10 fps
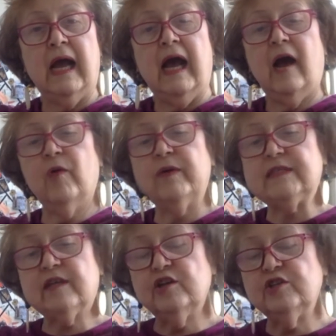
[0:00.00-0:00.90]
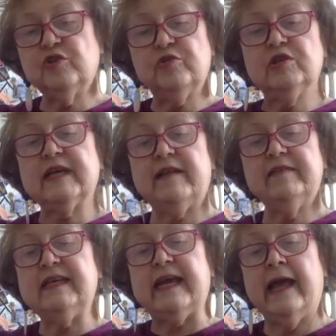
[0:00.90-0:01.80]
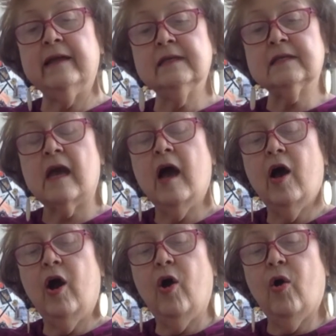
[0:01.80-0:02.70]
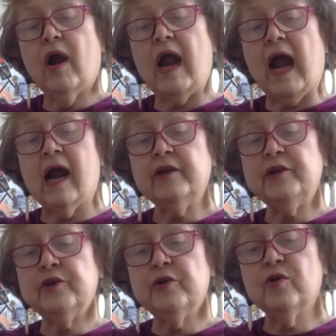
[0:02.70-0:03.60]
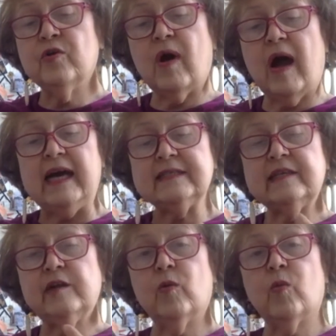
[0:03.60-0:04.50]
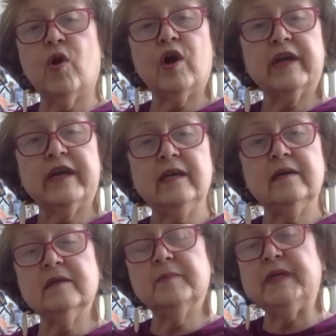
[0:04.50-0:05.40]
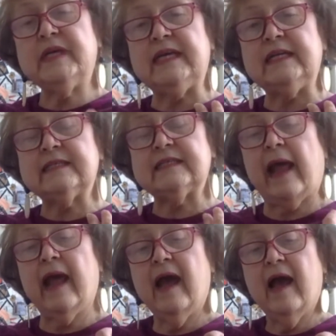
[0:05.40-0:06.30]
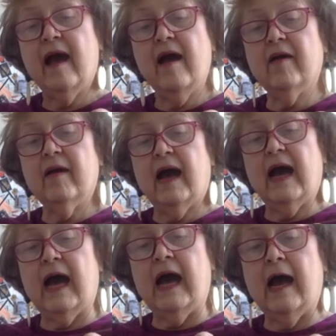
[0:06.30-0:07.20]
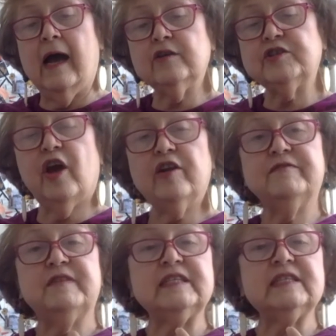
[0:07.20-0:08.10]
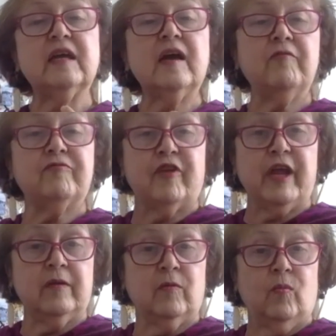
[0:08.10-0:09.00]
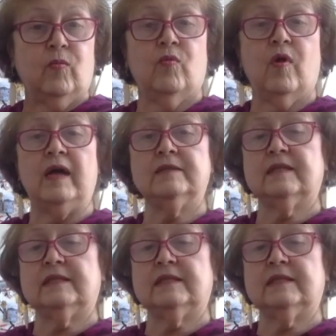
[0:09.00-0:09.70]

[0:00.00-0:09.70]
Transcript: how it's going to look at the end? Or are you, as you're working on the piece, sort of discovering what